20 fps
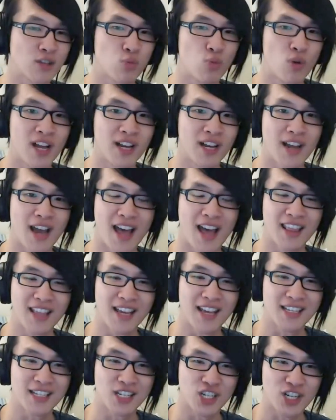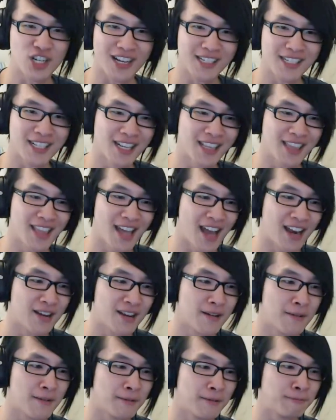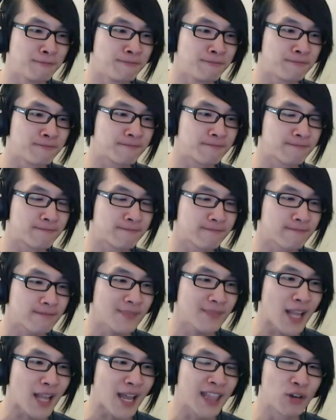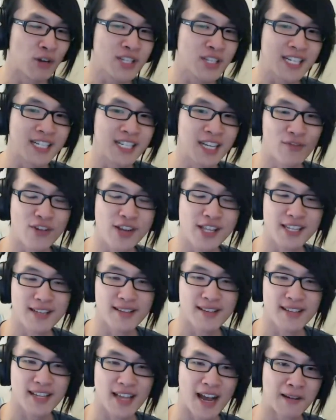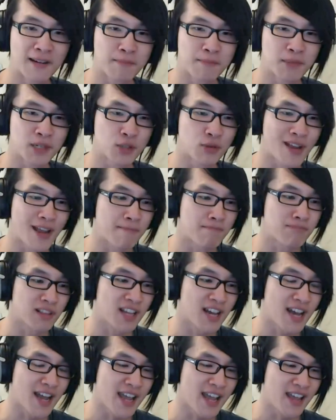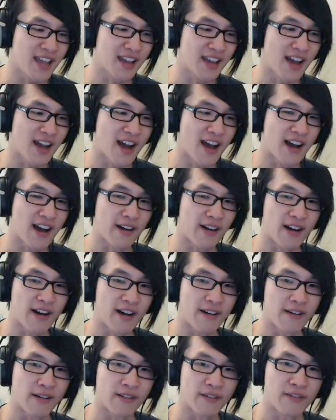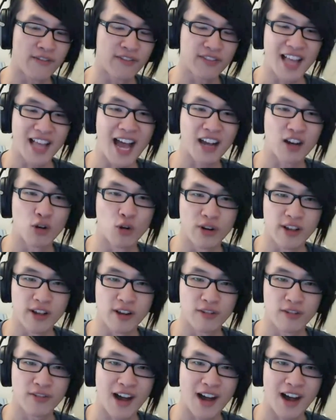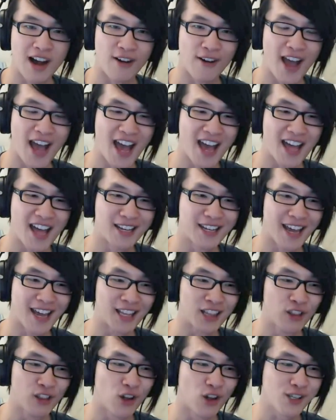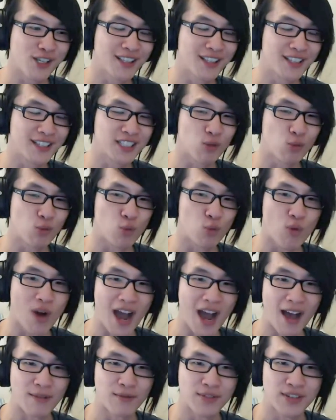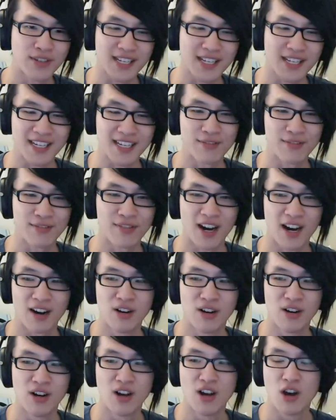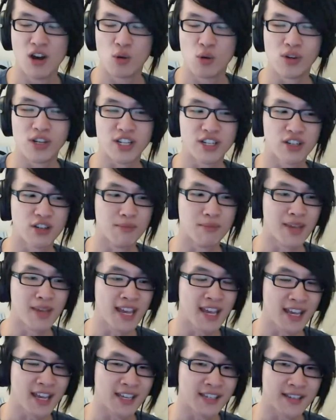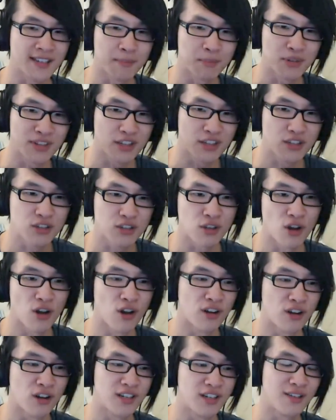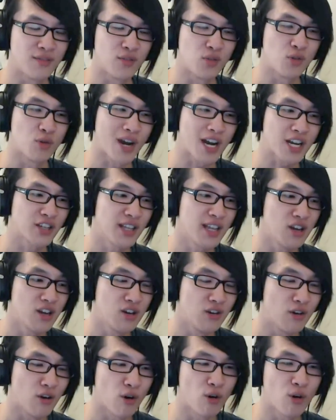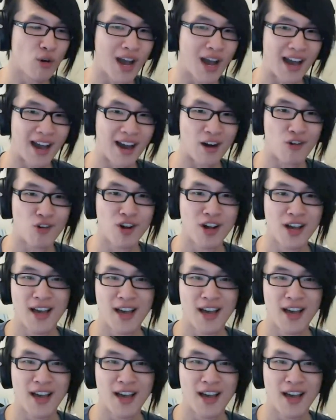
one, and they suggested that there was a difference in sound between playing a, a FLAC audio file and a lossless WAV C D file, which to me is absurd. If you actually know how